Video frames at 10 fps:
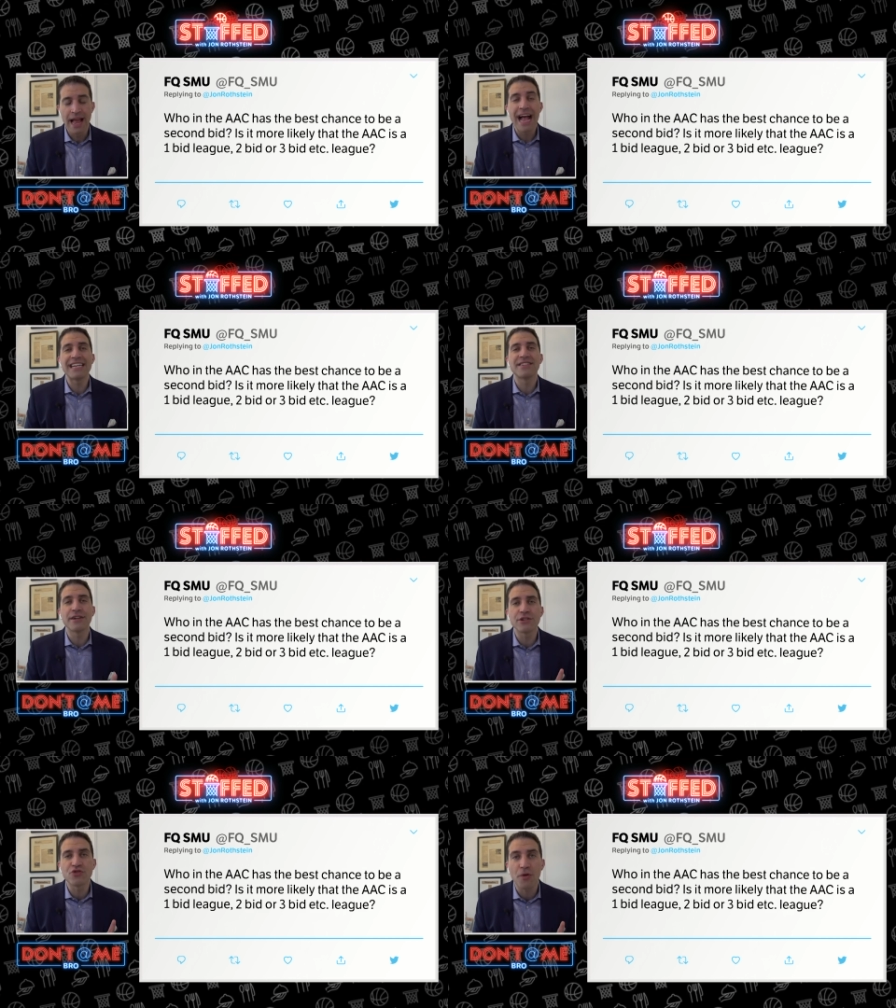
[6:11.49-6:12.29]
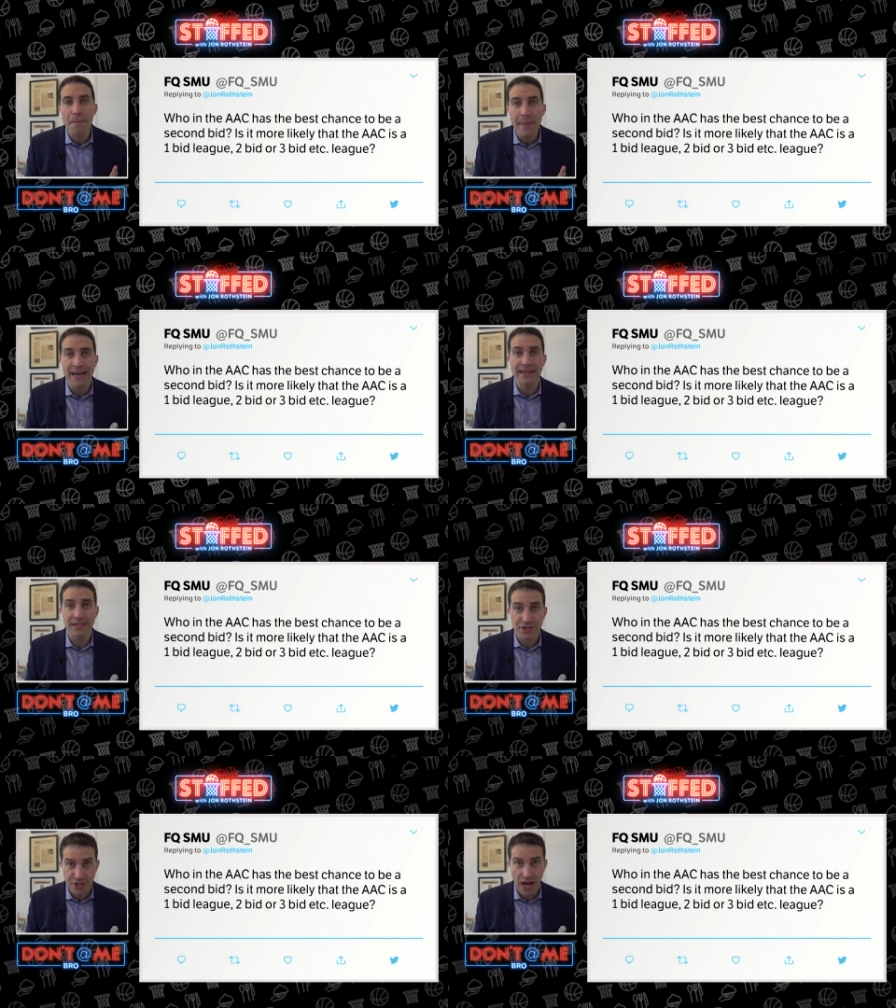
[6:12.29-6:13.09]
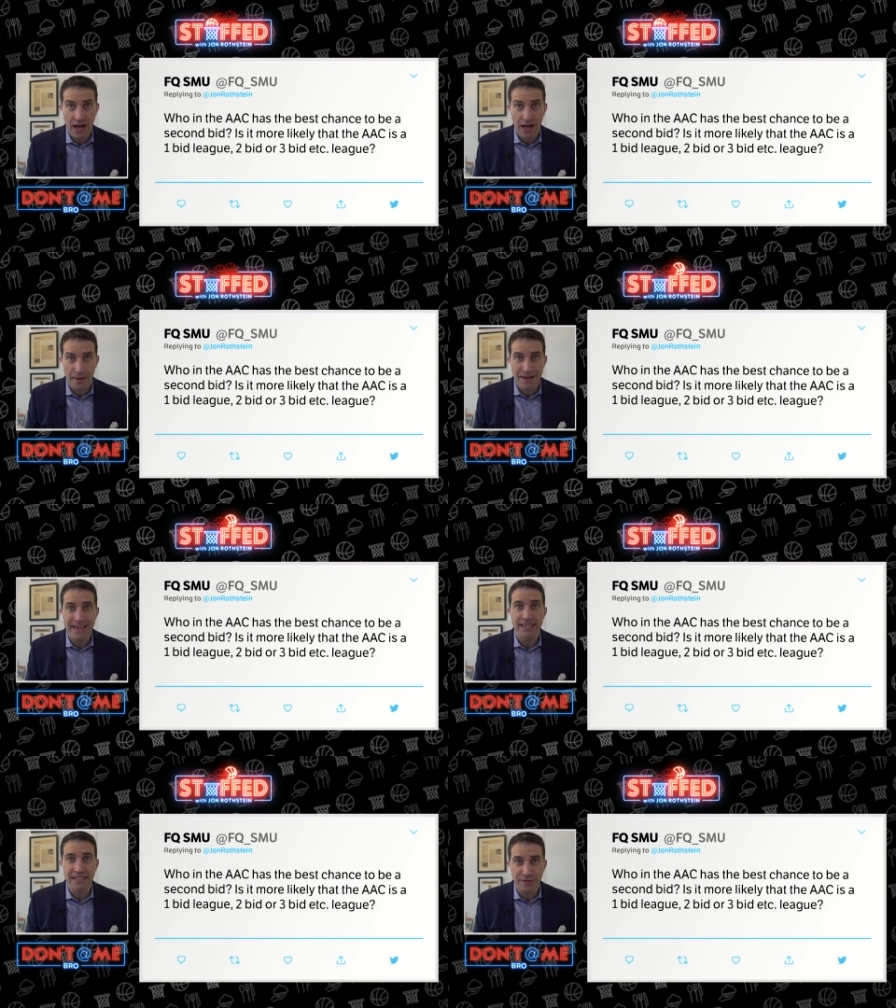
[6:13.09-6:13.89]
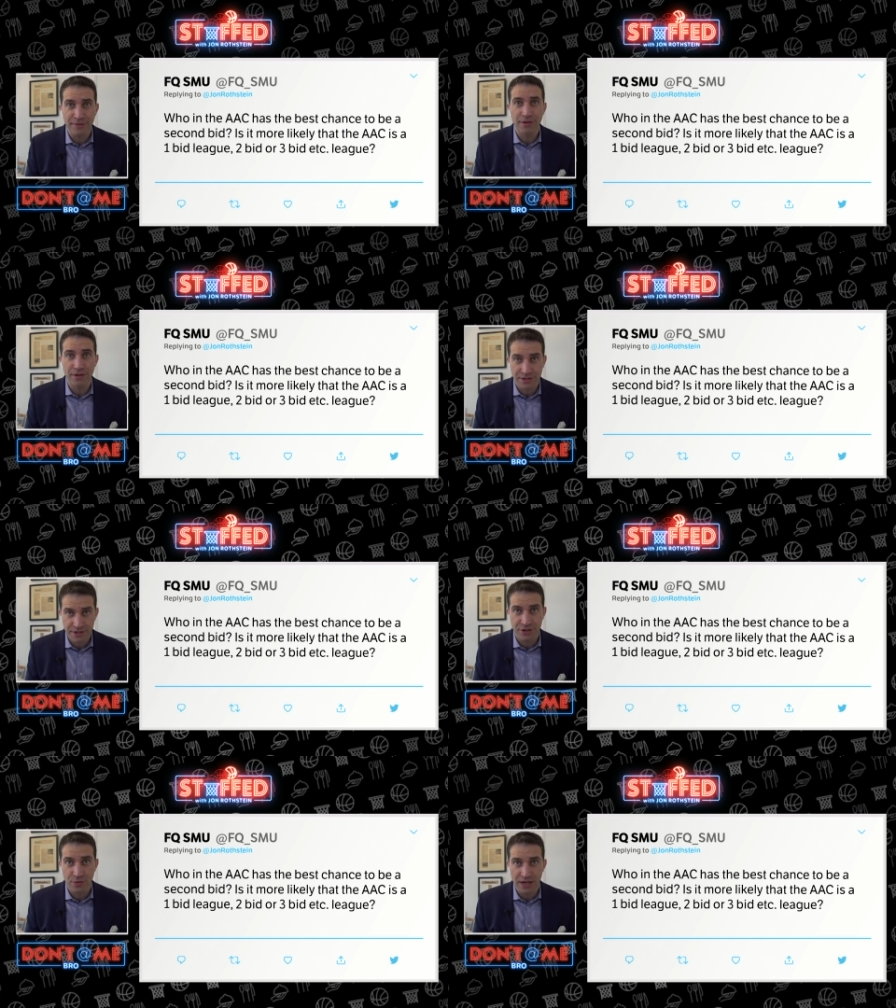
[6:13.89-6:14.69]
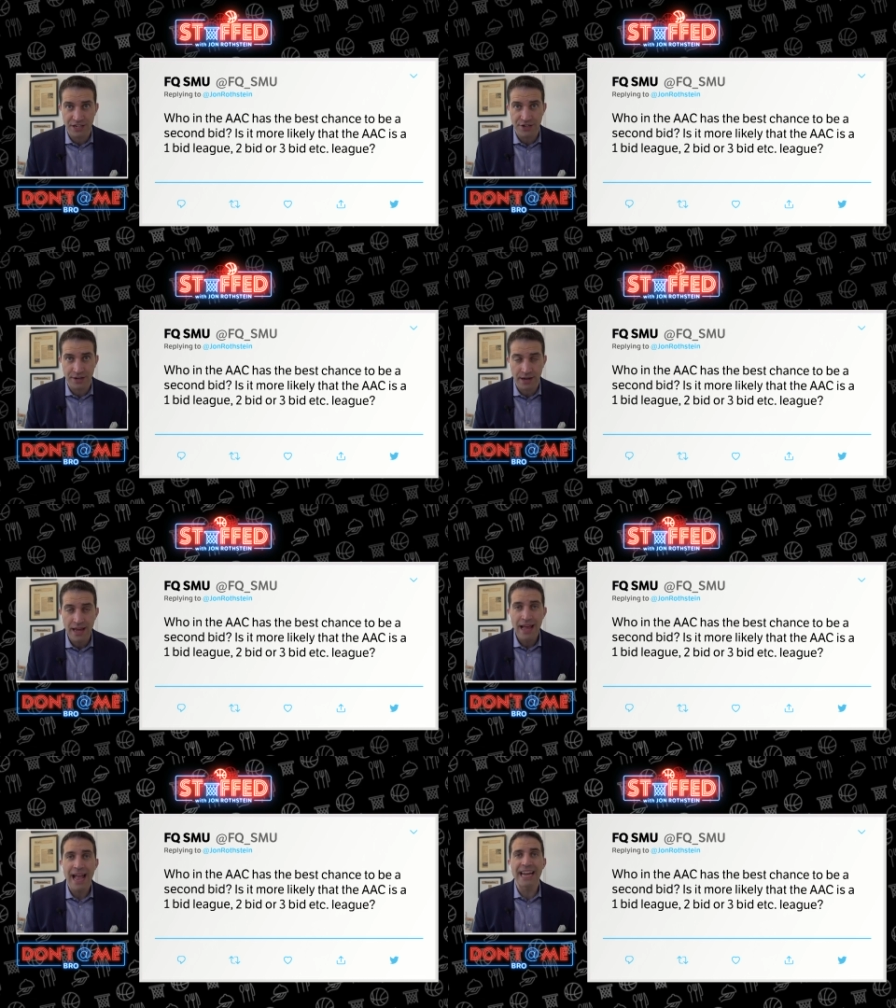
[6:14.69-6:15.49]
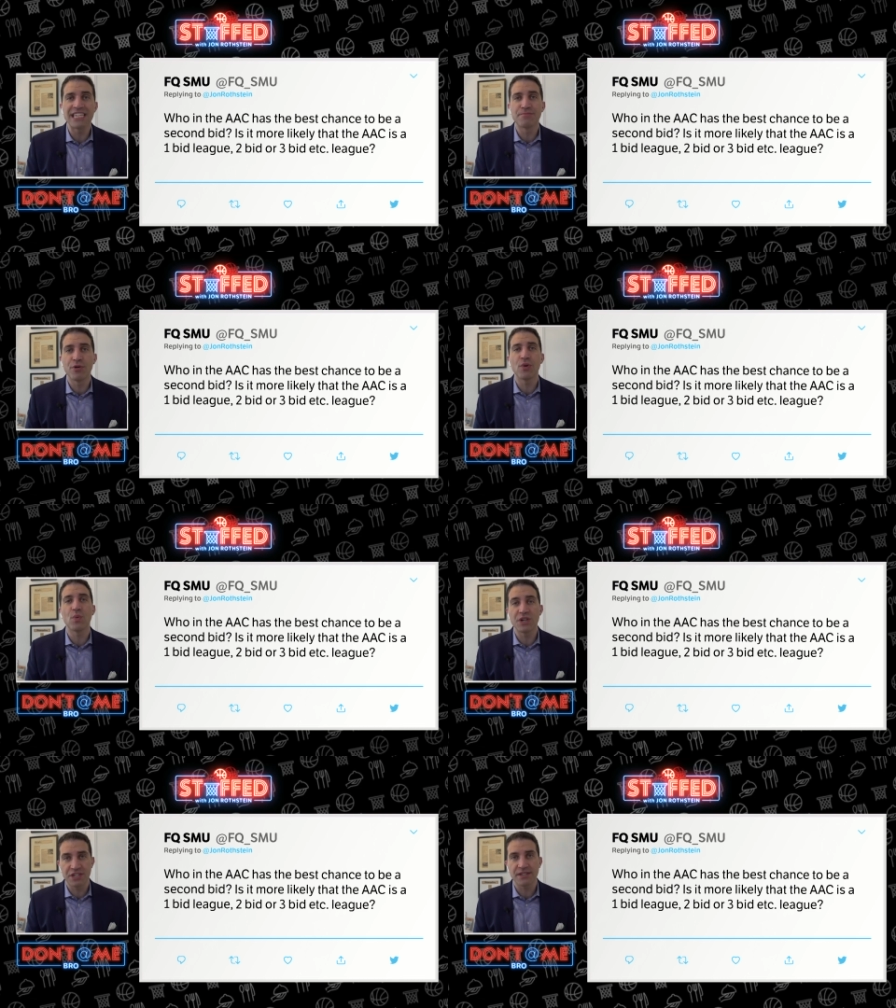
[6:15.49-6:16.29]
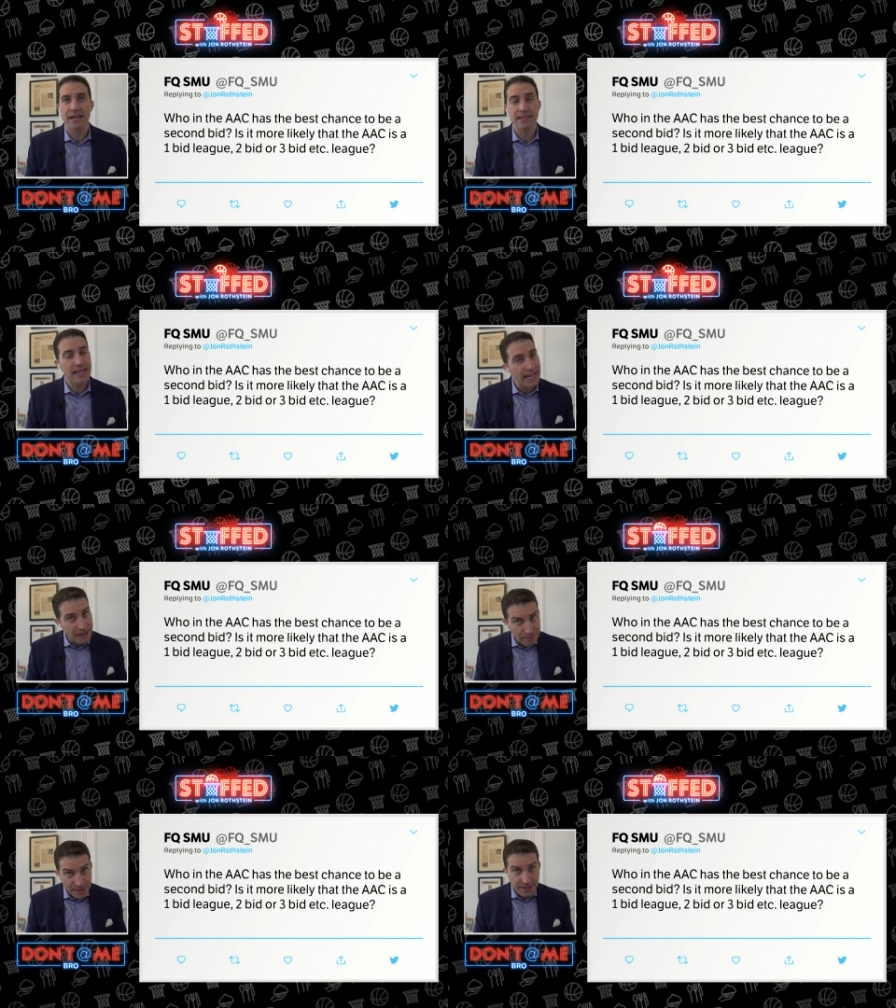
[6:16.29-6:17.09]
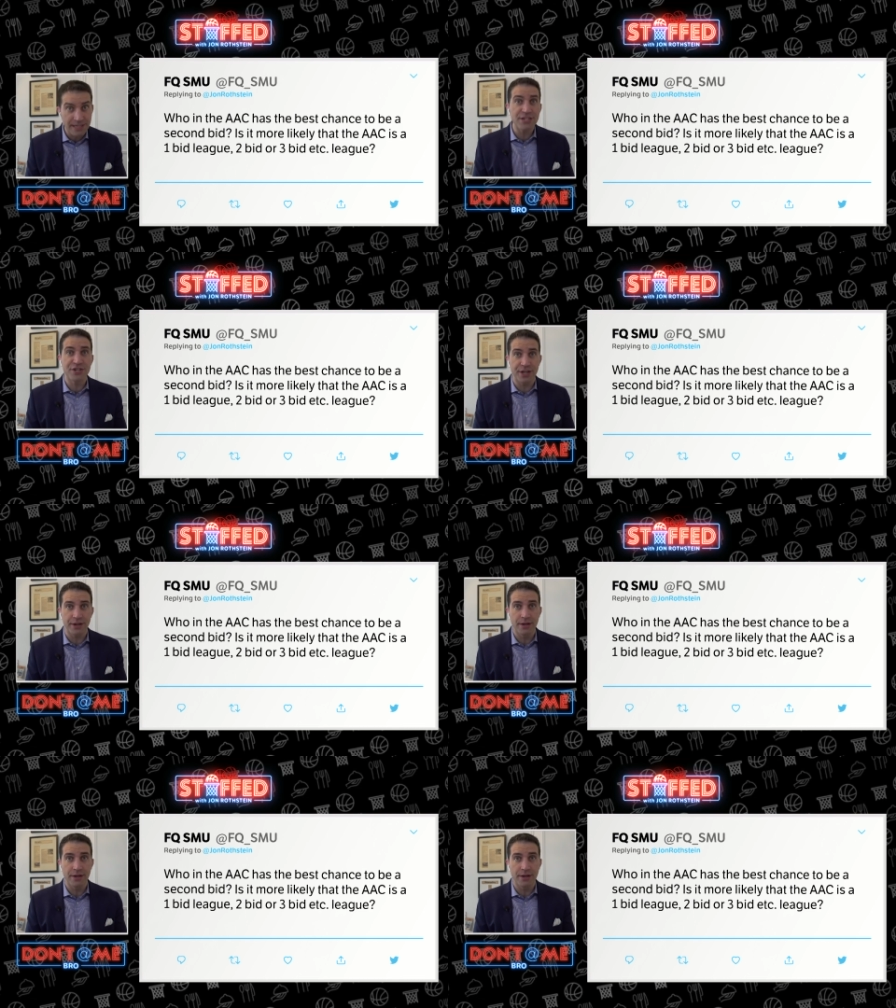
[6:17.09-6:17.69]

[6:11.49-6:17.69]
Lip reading: has done a tremendous job in a difficult situation and has put Wichita State in position